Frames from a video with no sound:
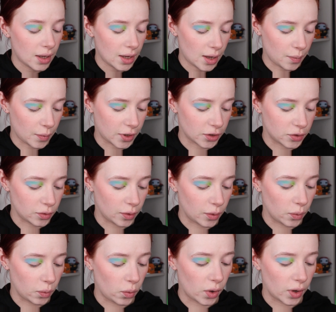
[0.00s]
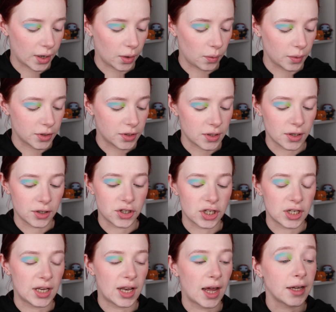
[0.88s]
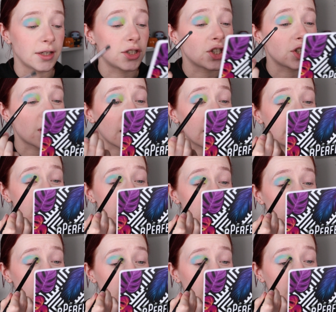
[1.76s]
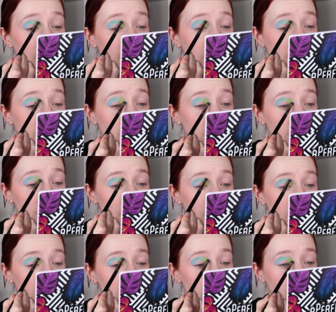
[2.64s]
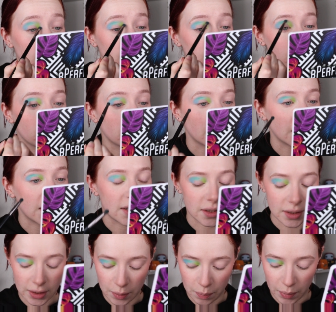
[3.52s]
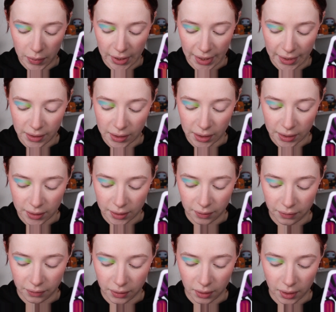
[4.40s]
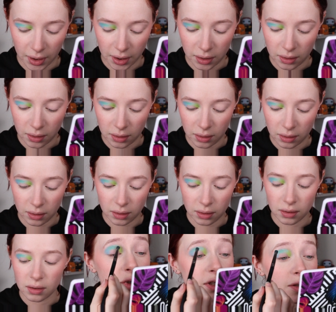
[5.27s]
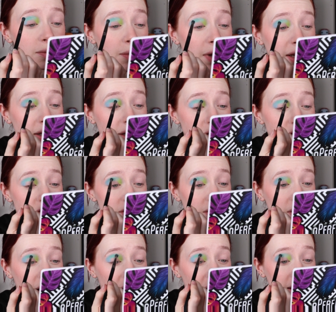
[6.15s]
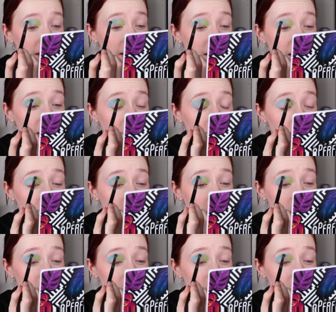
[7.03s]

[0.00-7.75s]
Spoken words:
And because we're working with such light shades, we can pretty easily blend it, I feel like. Just making sure I keep